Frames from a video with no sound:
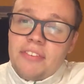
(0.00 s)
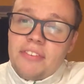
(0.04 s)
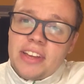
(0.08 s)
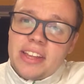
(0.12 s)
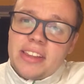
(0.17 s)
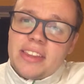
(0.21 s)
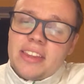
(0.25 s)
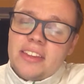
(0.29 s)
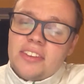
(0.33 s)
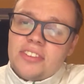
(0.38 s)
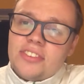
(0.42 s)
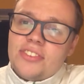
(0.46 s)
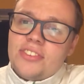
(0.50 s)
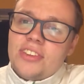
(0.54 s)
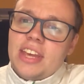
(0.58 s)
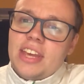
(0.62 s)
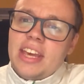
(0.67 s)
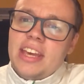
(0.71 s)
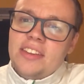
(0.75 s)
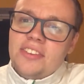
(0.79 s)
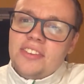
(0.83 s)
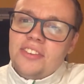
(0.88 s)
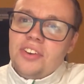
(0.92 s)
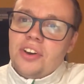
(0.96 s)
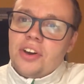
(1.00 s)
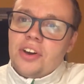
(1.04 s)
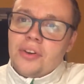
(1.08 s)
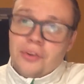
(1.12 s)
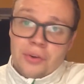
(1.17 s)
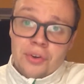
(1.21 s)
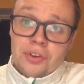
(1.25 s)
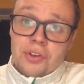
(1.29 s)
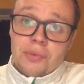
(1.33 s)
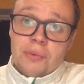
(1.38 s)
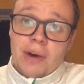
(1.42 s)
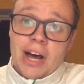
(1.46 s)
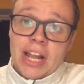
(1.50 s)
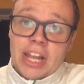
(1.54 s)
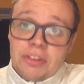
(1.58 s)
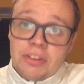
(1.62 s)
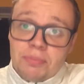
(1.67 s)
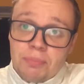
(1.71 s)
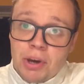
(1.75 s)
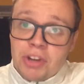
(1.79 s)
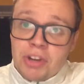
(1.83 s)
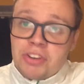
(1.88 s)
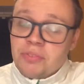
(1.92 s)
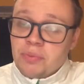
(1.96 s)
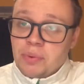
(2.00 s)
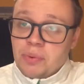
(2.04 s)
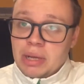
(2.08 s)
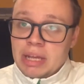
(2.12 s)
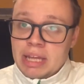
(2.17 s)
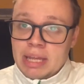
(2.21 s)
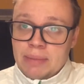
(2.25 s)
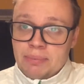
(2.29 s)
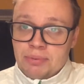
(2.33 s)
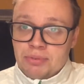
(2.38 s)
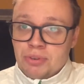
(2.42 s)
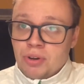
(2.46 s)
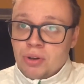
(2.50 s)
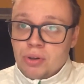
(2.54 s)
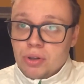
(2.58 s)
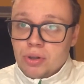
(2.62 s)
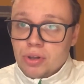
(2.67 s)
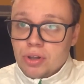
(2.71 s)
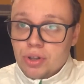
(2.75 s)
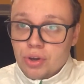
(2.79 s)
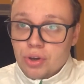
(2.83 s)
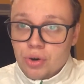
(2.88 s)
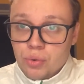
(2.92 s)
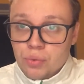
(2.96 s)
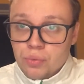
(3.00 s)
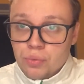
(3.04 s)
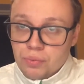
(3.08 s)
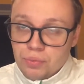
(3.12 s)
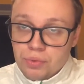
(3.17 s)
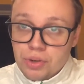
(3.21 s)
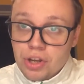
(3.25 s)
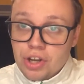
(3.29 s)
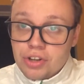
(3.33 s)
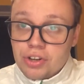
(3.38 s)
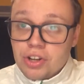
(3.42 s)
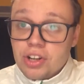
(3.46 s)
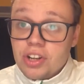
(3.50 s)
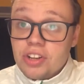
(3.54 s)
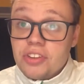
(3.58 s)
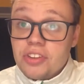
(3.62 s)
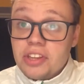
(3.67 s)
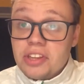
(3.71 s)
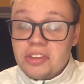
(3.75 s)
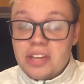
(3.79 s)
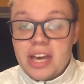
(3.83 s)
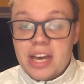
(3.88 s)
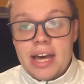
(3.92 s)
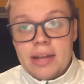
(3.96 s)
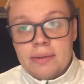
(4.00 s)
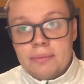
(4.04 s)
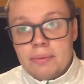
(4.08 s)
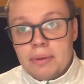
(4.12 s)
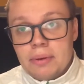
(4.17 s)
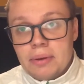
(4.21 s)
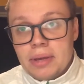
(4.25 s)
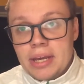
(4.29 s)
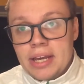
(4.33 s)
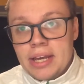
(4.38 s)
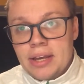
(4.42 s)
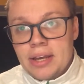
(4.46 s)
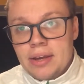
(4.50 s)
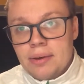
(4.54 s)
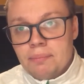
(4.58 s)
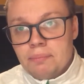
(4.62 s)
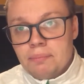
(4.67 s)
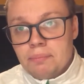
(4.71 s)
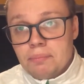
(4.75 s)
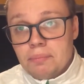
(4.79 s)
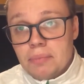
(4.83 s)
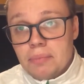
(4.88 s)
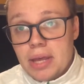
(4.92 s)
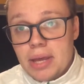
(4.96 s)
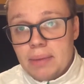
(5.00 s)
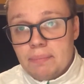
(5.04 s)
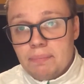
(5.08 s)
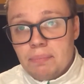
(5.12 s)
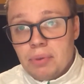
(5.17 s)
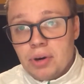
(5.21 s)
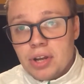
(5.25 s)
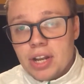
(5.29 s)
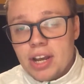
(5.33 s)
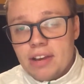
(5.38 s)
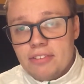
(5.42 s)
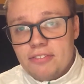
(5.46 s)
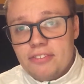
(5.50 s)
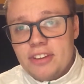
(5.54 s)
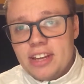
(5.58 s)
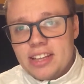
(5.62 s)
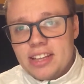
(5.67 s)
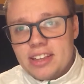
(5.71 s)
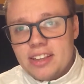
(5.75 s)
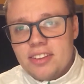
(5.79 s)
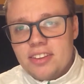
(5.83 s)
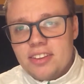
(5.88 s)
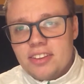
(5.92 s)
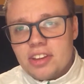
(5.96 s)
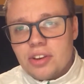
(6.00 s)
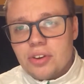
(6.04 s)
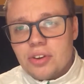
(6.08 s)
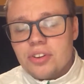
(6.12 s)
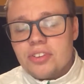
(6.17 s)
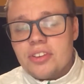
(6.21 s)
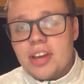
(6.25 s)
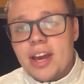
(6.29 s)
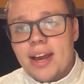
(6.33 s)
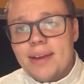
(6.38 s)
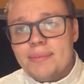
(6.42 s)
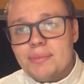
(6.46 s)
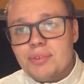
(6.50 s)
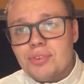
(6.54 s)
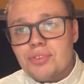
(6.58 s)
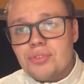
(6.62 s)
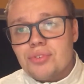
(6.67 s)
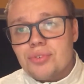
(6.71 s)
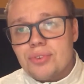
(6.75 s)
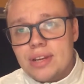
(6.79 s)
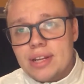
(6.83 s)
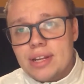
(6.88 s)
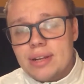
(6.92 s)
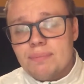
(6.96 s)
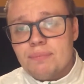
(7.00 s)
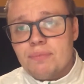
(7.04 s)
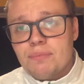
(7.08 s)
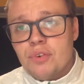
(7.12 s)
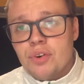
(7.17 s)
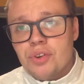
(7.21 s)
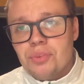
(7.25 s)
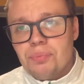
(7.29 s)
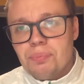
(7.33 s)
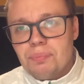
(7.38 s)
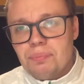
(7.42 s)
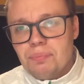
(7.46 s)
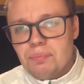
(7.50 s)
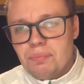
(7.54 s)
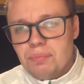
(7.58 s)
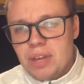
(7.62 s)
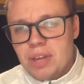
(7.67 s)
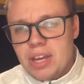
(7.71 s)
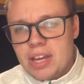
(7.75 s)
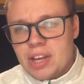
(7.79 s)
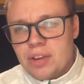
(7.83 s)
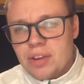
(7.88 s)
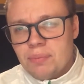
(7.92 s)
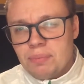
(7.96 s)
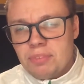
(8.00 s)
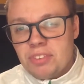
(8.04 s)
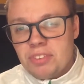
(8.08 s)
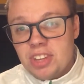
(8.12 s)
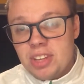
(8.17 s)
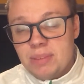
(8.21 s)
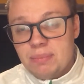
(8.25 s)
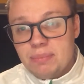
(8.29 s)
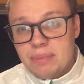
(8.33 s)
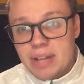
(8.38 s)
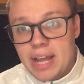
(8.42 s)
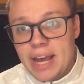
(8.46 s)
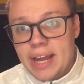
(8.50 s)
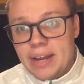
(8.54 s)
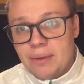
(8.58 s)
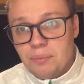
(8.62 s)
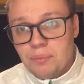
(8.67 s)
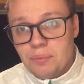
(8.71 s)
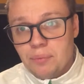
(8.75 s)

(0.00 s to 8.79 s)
think this isn't going to hurt the Wild as much if we keep Staal. No, not going to say that. But I think this is a good time to trade him for a team like